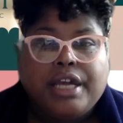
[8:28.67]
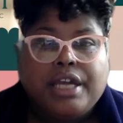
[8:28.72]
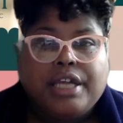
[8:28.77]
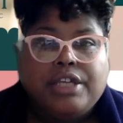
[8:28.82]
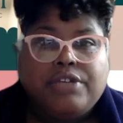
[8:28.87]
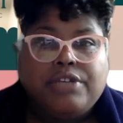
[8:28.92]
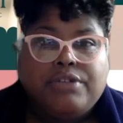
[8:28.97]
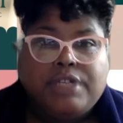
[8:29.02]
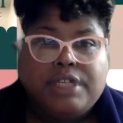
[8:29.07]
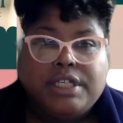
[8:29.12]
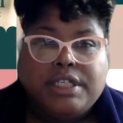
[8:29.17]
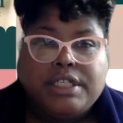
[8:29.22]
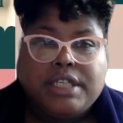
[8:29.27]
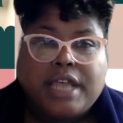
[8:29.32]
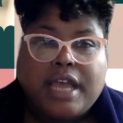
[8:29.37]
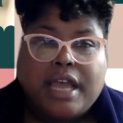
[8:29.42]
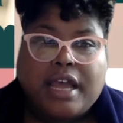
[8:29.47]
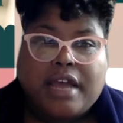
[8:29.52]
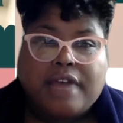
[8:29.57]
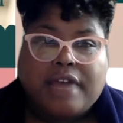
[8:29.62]
You need to
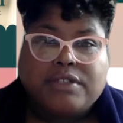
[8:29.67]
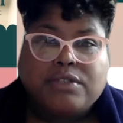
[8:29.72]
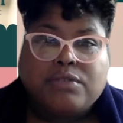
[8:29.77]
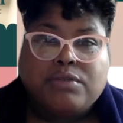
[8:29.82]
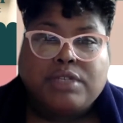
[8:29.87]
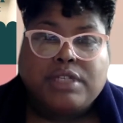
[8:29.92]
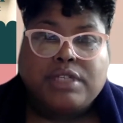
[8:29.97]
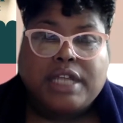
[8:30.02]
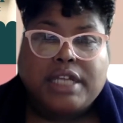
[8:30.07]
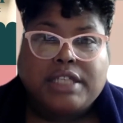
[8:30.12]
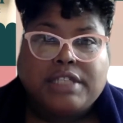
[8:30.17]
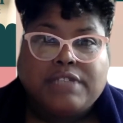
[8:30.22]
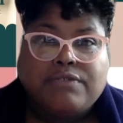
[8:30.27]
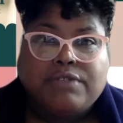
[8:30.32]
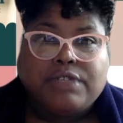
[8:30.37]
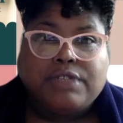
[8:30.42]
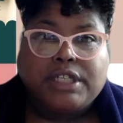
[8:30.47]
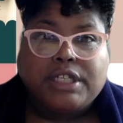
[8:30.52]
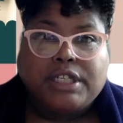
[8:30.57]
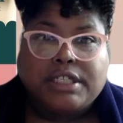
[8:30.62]
have someone that is
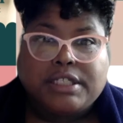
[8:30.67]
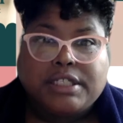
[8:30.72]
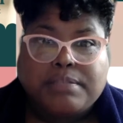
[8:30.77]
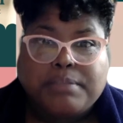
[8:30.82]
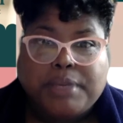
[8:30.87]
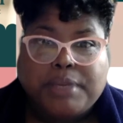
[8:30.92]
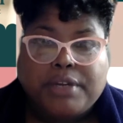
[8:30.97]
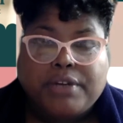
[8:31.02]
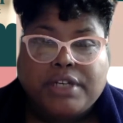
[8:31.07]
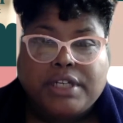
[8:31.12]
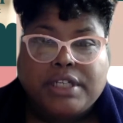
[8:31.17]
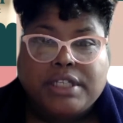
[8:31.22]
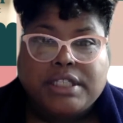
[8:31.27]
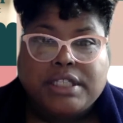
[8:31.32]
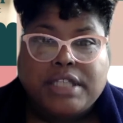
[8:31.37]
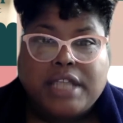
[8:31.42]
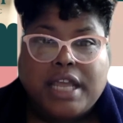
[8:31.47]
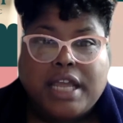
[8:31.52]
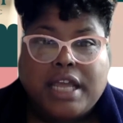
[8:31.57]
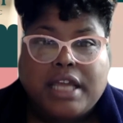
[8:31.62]
really experienced
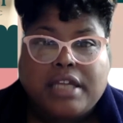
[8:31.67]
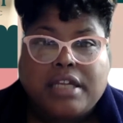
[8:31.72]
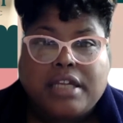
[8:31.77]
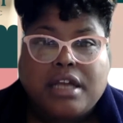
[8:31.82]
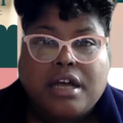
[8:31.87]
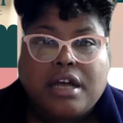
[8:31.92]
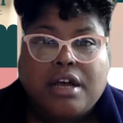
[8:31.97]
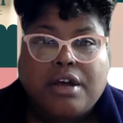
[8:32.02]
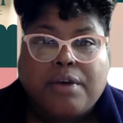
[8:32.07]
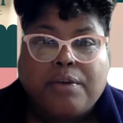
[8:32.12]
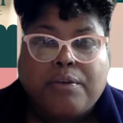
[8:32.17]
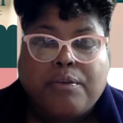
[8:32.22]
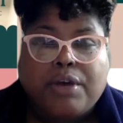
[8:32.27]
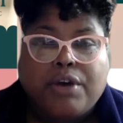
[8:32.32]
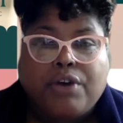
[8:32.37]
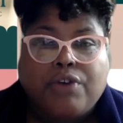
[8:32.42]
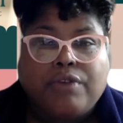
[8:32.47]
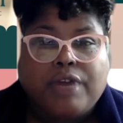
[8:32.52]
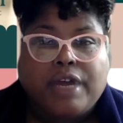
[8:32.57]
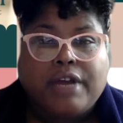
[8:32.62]
and
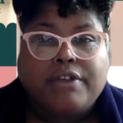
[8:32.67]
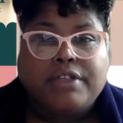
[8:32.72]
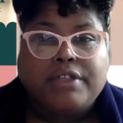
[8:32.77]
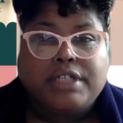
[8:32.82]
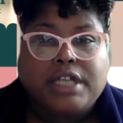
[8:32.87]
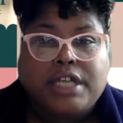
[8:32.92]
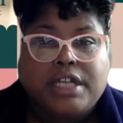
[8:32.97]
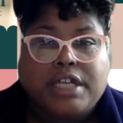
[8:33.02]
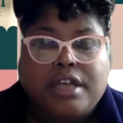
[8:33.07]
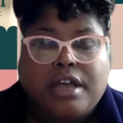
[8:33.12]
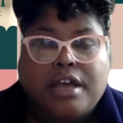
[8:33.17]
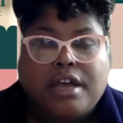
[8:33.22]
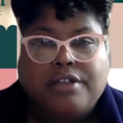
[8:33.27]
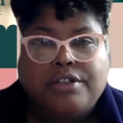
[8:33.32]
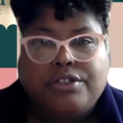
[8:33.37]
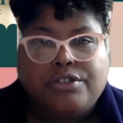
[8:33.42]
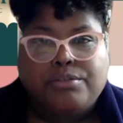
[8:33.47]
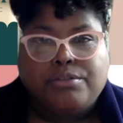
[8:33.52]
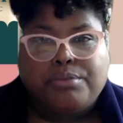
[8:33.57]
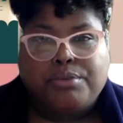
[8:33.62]
well-rounded and
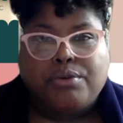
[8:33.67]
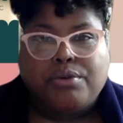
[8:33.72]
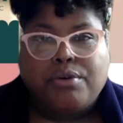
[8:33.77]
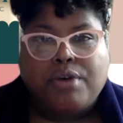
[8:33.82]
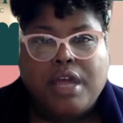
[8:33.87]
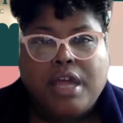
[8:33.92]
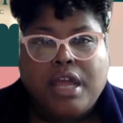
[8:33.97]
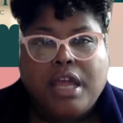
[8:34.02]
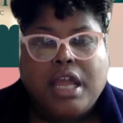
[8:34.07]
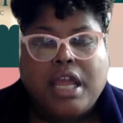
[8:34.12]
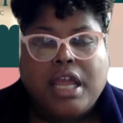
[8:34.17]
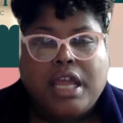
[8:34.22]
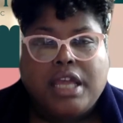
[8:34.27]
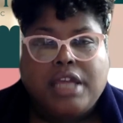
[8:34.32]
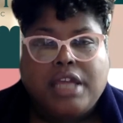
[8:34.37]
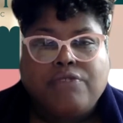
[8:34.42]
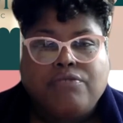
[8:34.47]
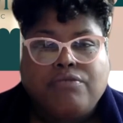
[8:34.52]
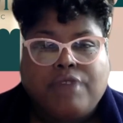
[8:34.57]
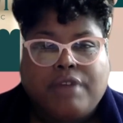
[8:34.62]
knowledgeable
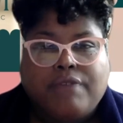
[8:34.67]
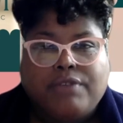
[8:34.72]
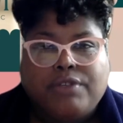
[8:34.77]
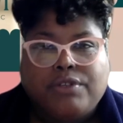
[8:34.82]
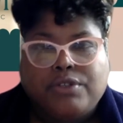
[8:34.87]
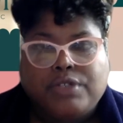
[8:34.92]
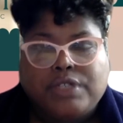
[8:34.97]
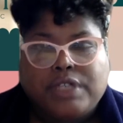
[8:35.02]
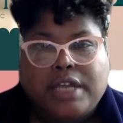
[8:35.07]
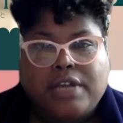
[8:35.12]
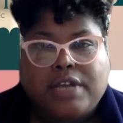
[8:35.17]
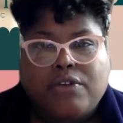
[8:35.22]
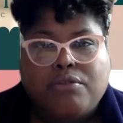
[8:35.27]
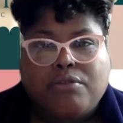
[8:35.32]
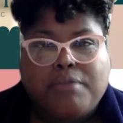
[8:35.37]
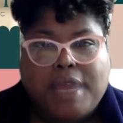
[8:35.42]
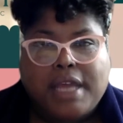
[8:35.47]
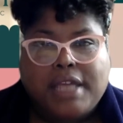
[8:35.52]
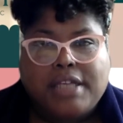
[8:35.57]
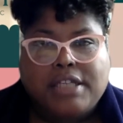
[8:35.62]
in revenue cycle
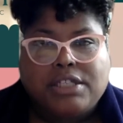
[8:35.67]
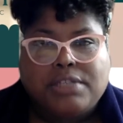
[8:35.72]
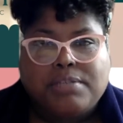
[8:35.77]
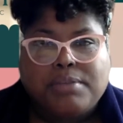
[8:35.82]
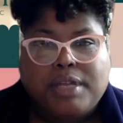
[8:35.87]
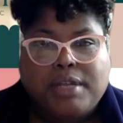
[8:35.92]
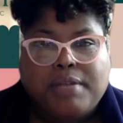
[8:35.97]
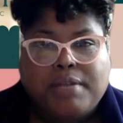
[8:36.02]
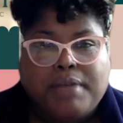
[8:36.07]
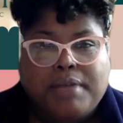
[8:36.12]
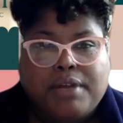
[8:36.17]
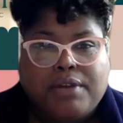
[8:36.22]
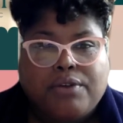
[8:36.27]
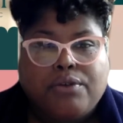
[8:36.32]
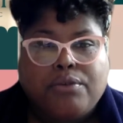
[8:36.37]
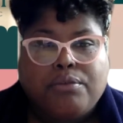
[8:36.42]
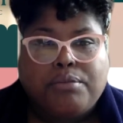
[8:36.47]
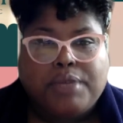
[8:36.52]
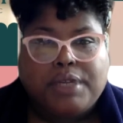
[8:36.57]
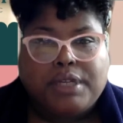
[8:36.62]
management and medical
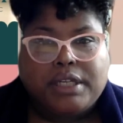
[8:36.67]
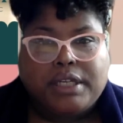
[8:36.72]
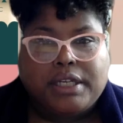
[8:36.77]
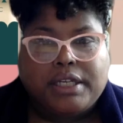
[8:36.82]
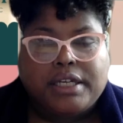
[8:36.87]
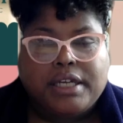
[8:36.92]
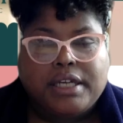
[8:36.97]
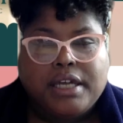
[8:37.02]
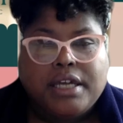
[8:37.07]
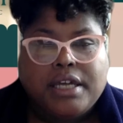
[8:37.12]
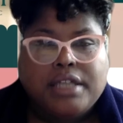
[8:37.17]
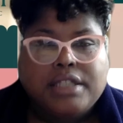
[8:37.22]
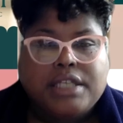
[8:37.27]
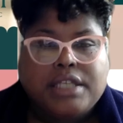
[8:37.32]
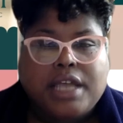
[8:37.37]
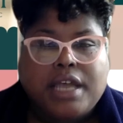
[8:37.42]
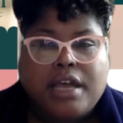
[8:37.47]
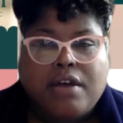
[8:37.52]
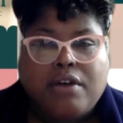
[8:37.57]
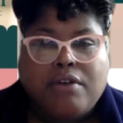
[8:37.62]
billing to
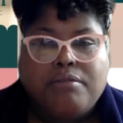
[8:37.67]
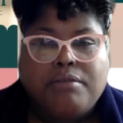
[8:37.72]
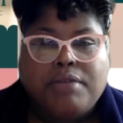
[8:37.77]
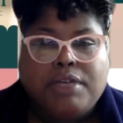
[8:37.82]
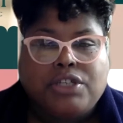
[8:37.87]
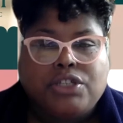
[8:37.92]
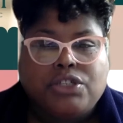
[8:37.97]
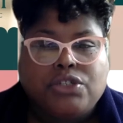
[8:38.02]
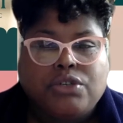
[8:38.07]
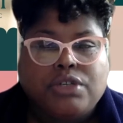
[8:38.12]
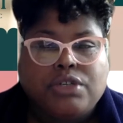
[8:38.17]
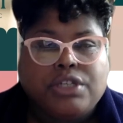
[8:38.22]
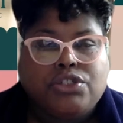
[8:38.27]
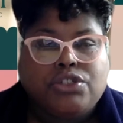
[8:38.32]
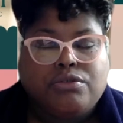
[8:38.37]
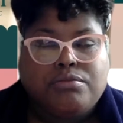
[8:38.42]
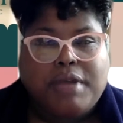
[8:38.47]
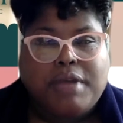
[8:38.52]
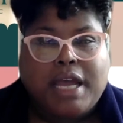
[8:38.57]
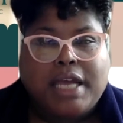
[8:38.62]
help make sure that
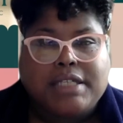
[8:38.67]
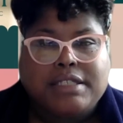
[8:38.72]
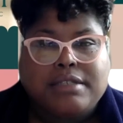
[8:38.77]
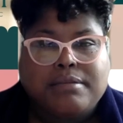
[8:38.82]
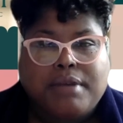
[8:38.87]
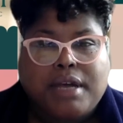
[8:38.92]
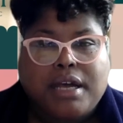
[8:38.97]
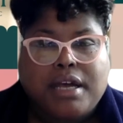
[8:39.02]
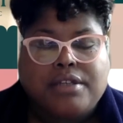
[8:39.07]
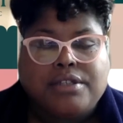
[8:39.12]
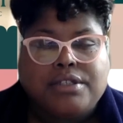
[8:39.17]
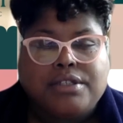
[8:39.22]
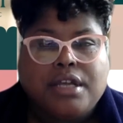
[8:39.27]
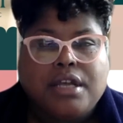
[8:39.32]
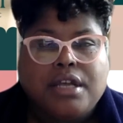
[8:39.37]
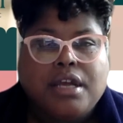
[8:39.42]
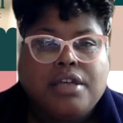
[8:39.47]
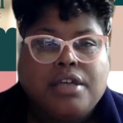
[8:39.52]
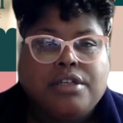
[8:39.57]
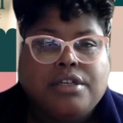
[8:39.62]
you maximize
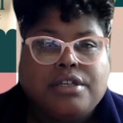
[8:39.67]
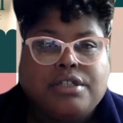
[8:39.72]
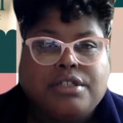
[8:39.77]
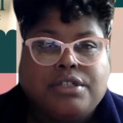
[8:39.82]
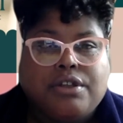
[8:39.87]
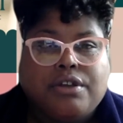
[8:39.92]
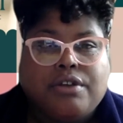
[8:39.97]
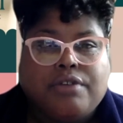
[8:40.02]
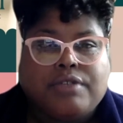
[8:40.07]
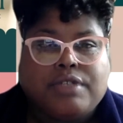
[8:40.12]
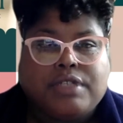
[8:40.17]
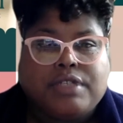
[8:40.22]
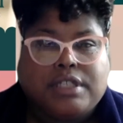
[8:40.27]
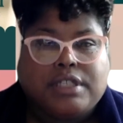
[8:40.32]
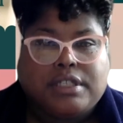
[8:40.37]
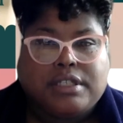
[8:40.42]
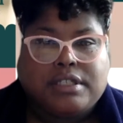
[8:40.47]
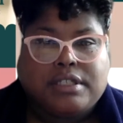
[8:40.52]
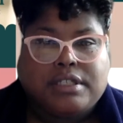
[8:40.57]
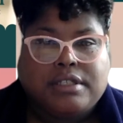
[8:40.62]
your
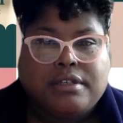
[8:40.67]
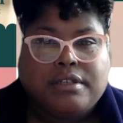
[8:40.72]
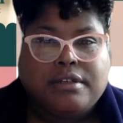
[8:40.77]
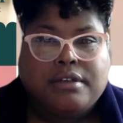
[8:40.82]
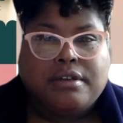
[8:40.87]
services